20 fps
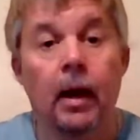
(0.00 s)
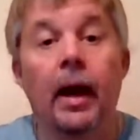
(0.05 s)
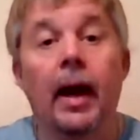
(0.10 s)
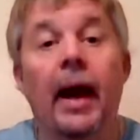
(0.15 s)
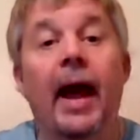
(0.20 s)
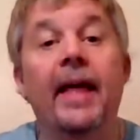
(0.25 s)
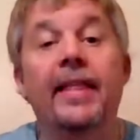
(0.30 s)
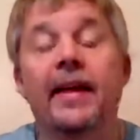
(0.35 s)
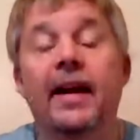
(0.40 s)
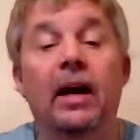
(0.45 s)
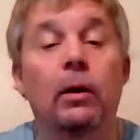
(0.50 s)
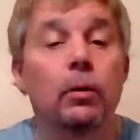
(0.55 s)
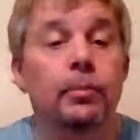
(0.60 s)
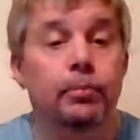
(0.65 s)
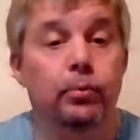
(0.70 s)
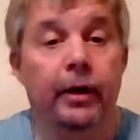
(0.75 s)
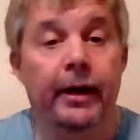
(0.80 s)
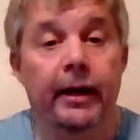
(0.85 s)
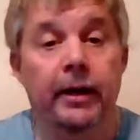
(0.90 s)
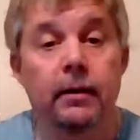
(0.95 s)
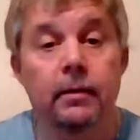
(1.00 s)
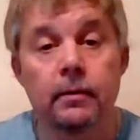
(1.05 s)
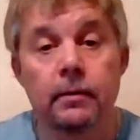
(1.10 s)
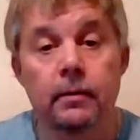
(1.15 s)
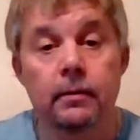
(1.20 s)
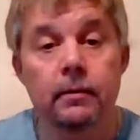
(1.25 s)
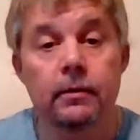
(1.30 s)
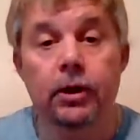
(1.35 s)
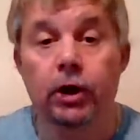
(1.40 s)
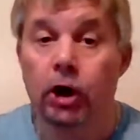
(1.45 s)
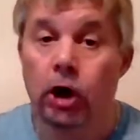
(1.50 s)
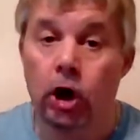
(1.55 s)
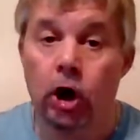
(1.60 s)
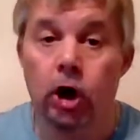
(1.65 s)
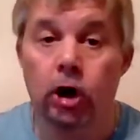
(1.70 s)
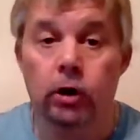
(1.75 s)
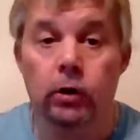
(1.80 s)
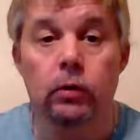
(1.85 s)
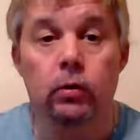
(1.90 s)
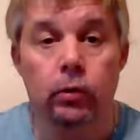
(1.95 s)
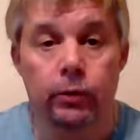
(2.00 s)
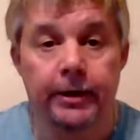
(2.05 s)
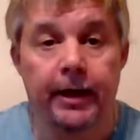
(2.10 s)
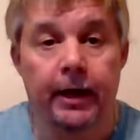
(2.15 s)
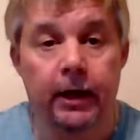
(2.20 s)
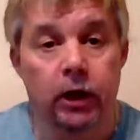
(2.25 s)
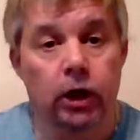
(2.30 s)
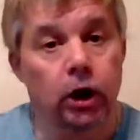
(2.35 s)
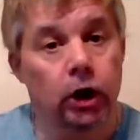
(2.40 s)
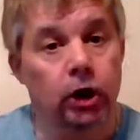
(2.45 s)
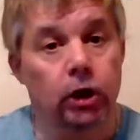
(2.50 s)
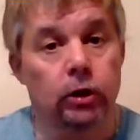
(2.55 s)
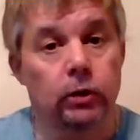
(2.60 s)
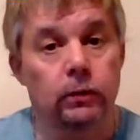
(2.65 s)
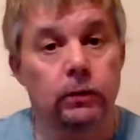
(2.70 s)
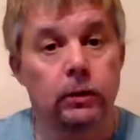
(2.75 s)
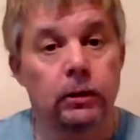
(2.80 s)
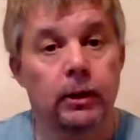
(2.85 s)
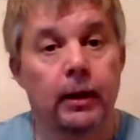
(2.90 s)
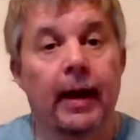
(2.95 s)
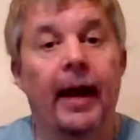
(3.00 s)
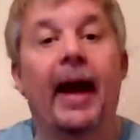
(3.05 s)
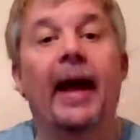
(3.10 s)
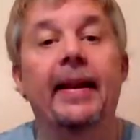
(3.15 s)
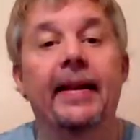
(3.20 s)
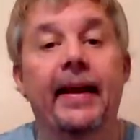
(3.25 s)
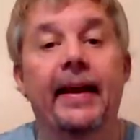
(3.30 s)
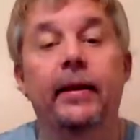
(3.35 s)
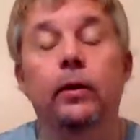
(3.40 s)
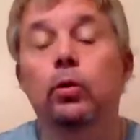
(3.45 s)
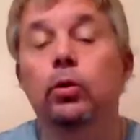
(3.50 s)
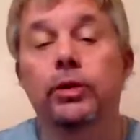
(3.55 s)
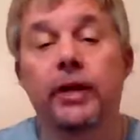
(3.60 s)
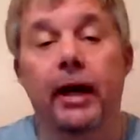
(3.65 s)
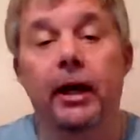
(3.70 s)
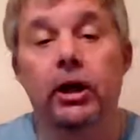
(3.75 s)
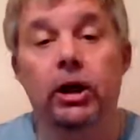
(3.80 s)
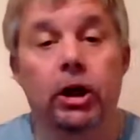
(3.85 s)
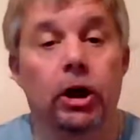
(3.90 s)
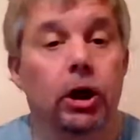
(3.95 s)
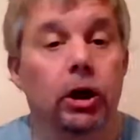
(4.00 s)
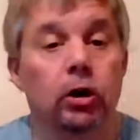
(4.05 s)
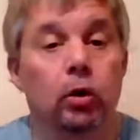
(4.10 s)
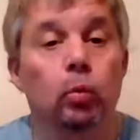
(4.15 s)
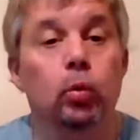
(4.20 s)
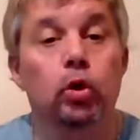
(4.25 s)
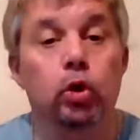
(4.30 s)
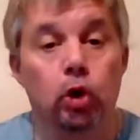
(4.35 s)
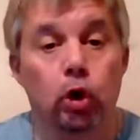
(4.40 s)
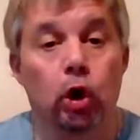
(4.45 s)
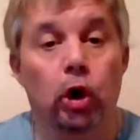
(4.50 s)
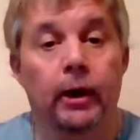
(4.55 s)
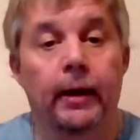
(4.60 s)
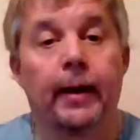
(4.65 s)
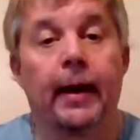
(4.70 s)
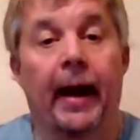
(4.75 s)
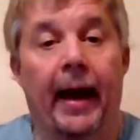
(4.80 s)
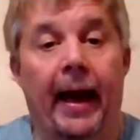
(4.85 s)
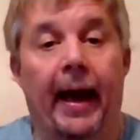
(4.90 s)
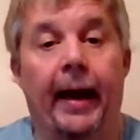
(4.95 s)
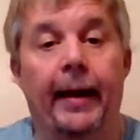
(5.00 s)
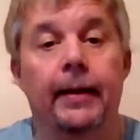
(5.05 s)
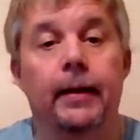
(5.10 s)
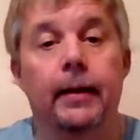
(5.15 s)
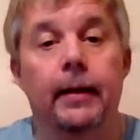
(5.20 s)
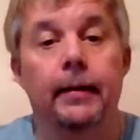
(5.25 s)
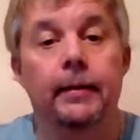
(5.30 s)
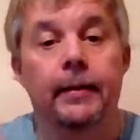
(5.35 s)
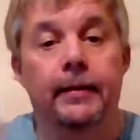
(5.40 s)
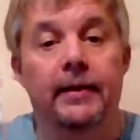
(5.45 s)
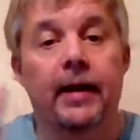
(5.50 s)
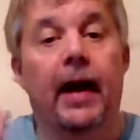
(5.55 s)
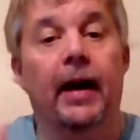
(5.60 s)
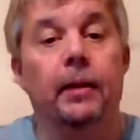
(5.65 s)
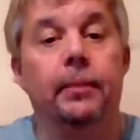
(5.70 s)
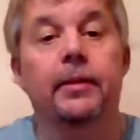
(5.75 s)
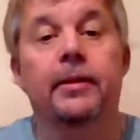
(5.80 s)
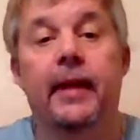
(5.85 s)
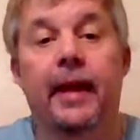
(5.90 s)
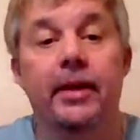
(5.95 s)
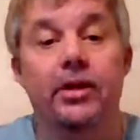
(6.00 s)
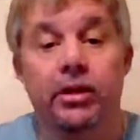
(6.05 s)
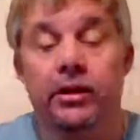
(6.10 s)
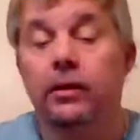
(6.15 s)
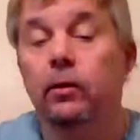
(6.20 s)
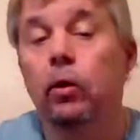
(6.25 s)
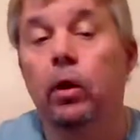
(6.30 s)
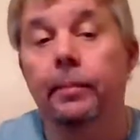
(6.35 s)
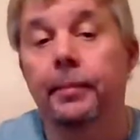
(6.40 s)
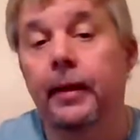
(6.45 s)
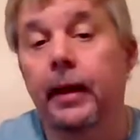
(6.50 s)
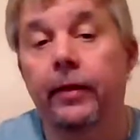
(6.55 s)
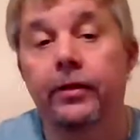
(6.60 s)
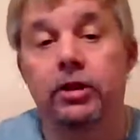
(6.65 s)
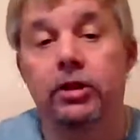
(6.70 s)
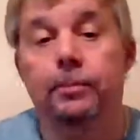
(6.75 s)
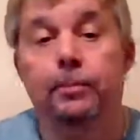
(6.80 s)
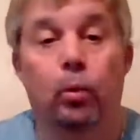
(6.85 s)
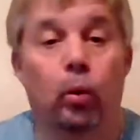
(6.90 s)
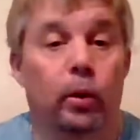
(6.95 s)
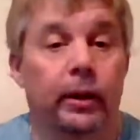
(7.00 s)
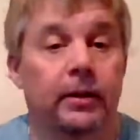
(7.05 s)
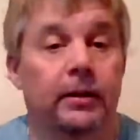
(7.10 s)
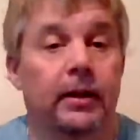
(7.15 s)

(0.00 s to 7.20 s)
and then I would bring it to the colonel, lieutenant colonel. And then lieutenant colonel would look at documentation. There ought to be other supporting